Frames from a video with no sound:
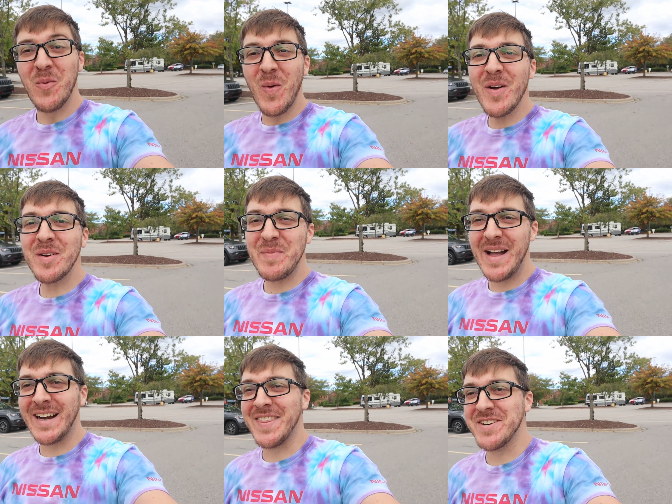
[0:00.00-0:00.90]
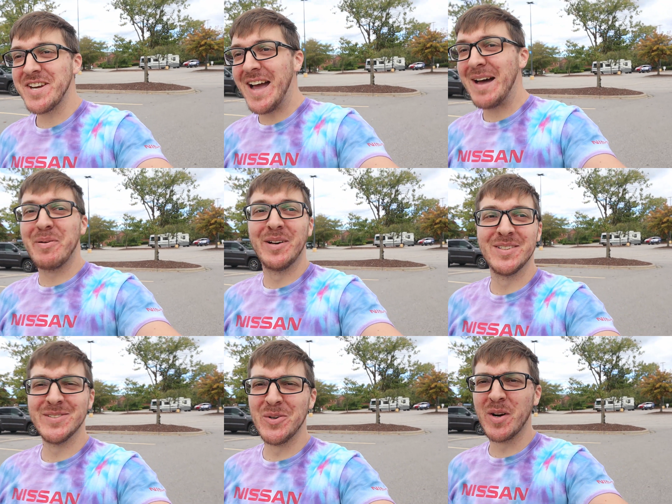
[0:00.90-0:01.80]
Welcome back to the shop,
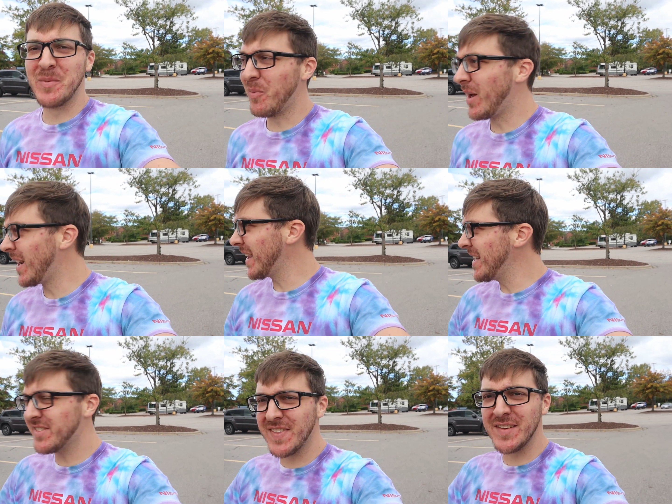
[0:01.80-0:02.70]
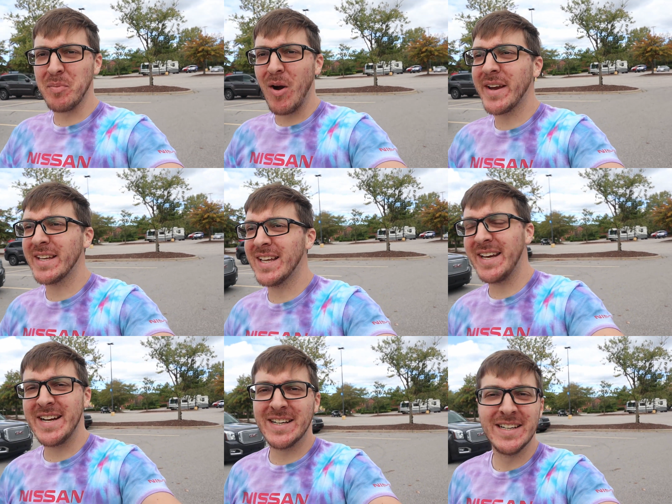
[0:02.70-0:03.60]
or well, at least this parking
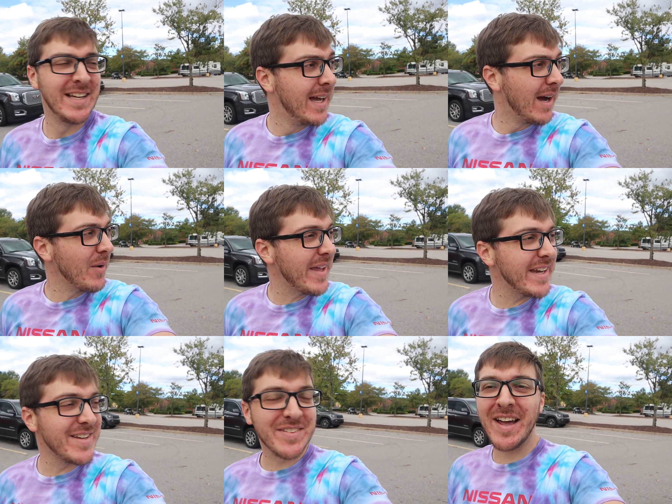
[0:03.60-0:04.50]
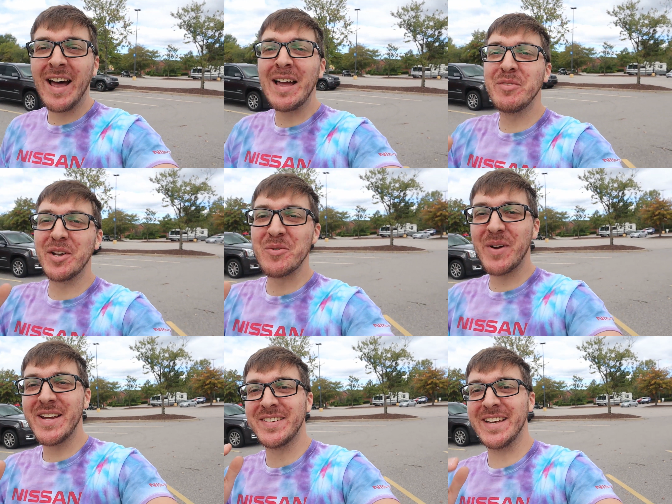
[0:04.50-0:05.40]
lot here. It is time to go
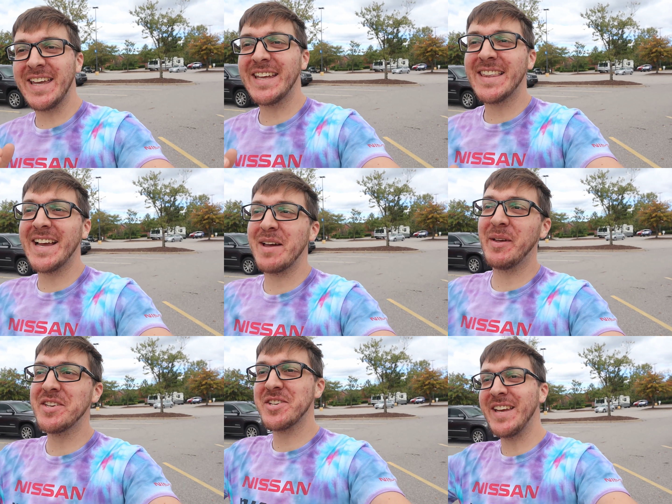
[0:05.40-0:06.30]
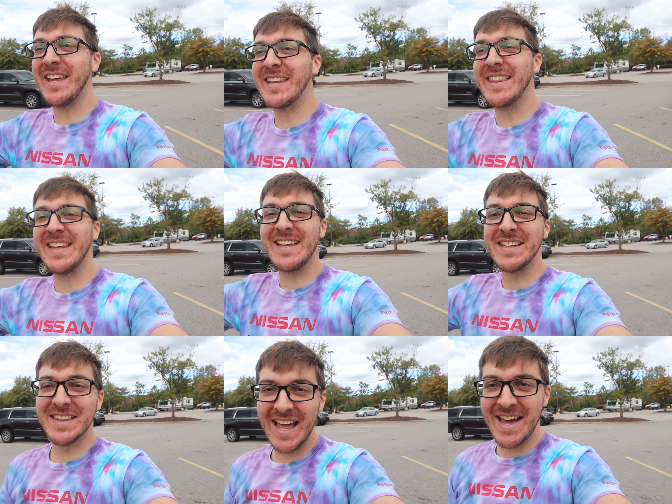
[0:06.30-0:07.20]
racing again. Like I mentioned in the
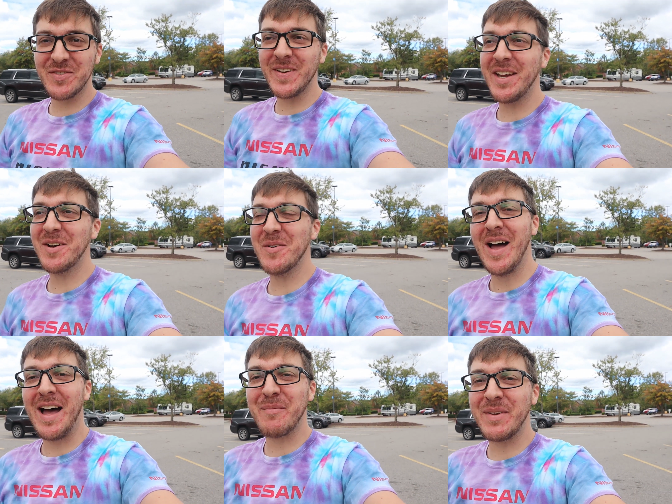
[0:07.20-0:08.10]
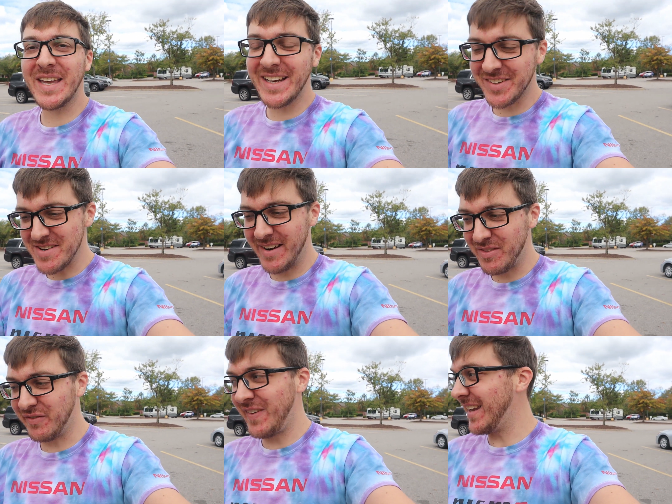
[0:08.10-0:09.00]
last video, I'm getting to drive
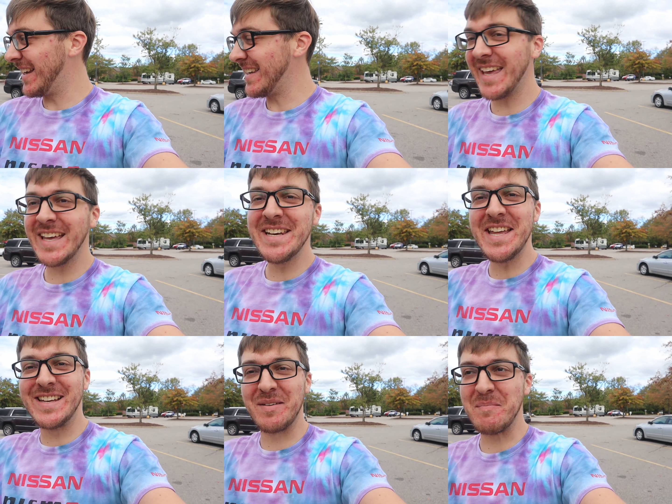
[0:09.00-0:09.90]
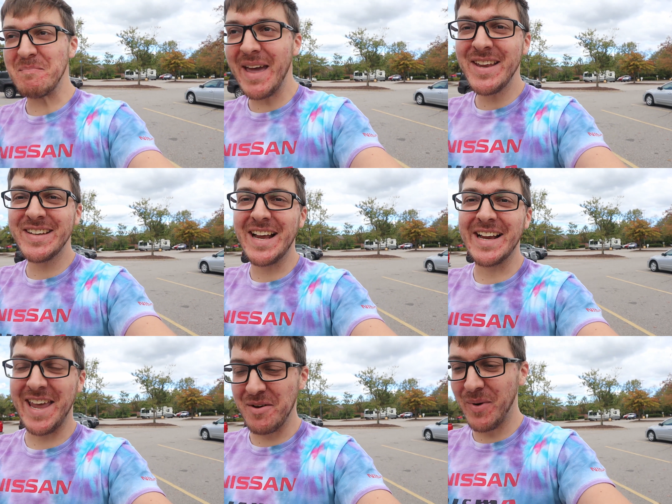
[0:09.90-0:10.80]
the Fit again. It's amazing, I
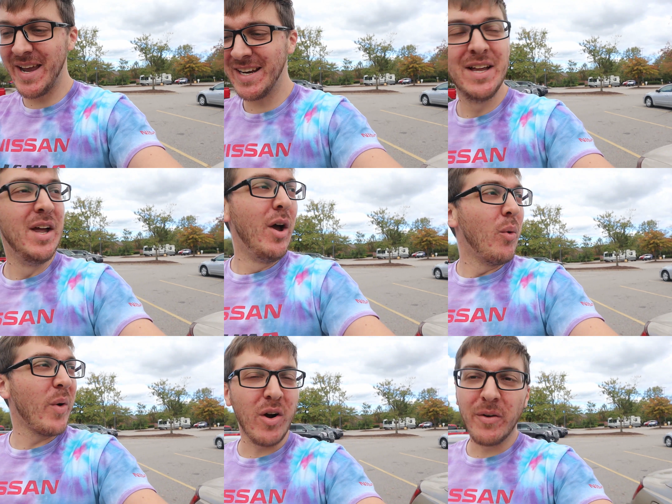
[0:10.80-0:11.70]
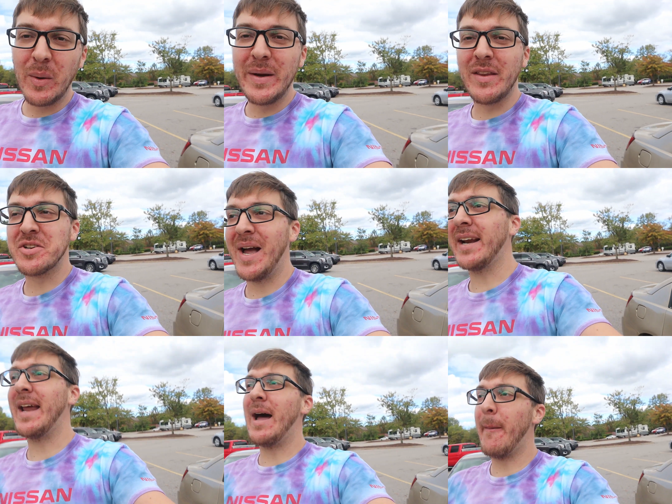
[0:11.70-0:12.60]
can't wait. We're on our way to the
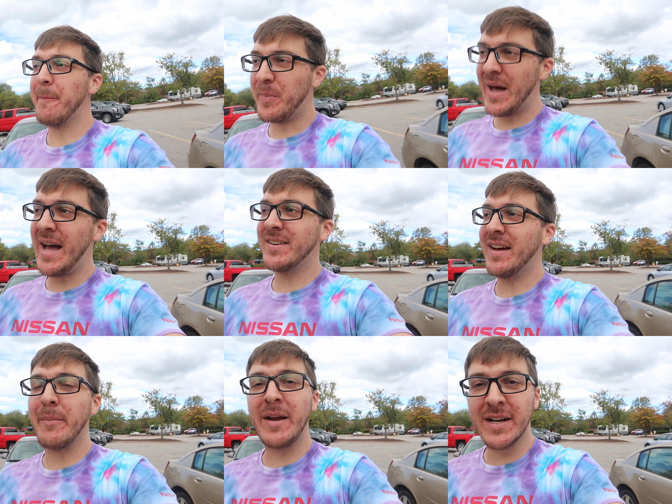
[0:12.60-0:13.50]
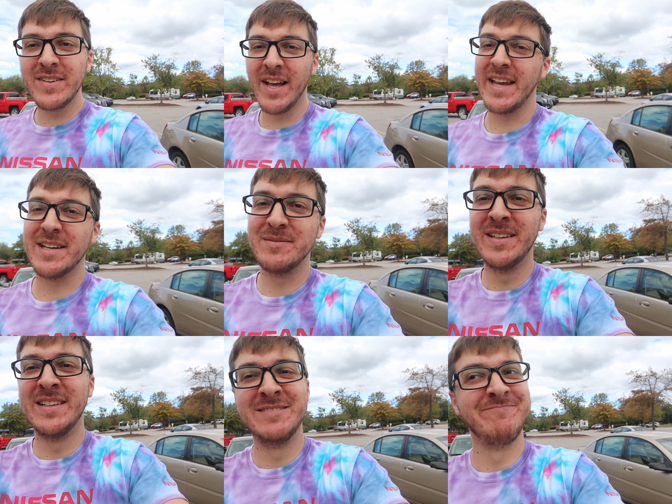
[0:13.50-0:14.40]
track now, but I'm here to tell you,
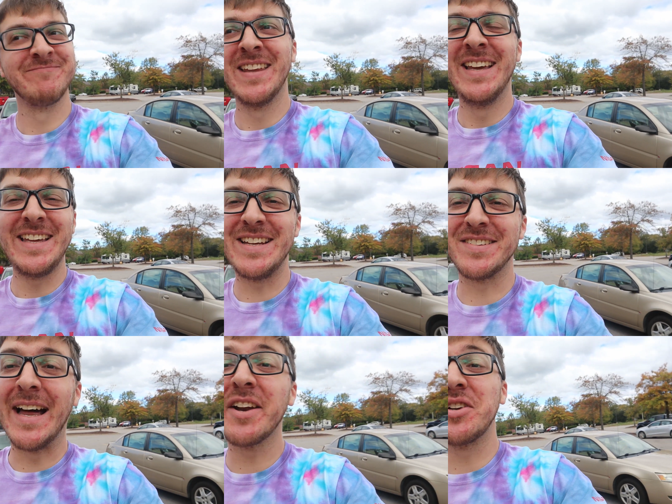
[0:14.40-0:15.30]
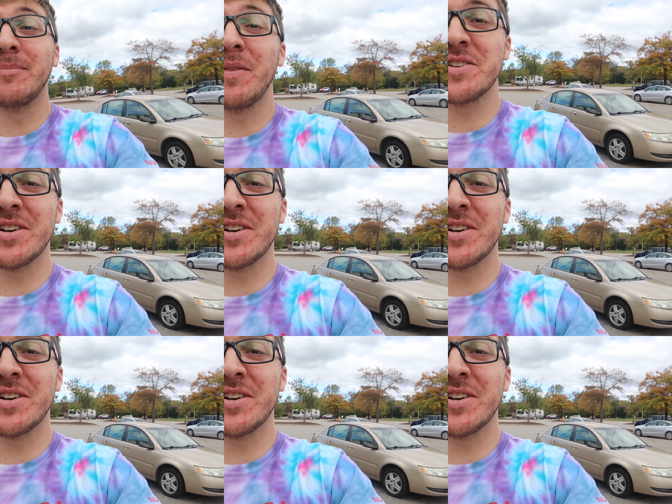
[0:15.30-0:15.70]
it's not a trip to the